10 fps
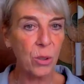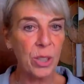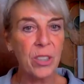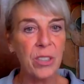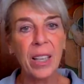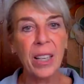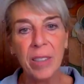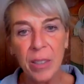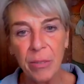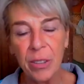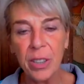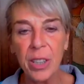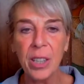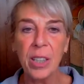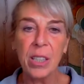there's
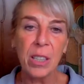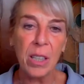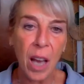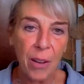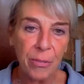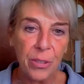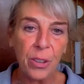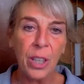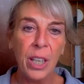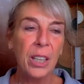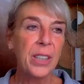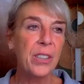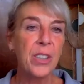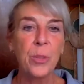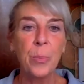activity, there's laughter, there's
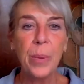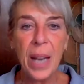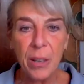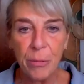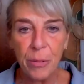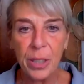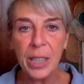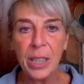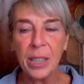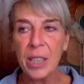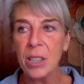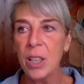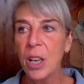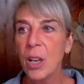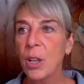this bravery, there's
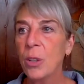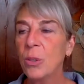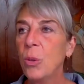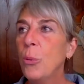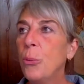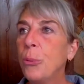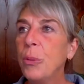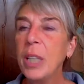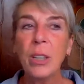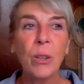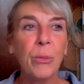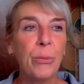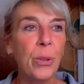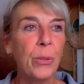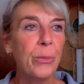no fear of
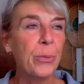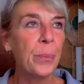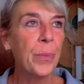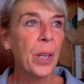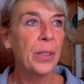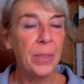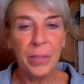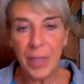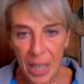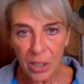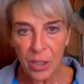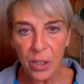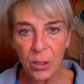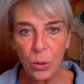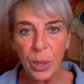
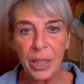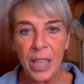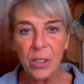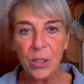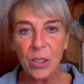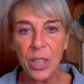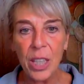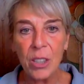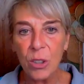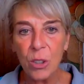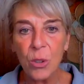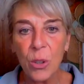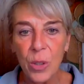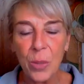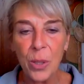danger, doing dangerous things. The
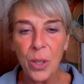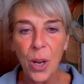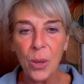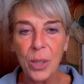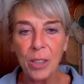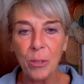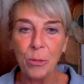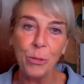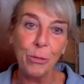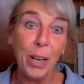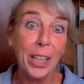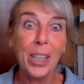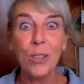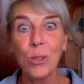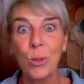stories we know that the
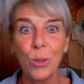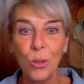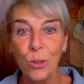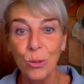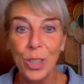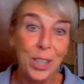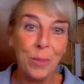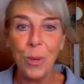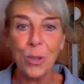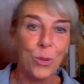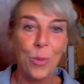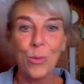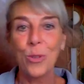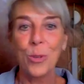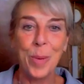Vikings used to eat
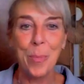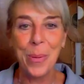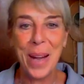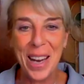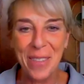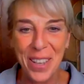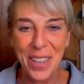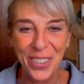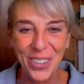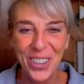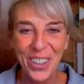mushrooms to be brave and do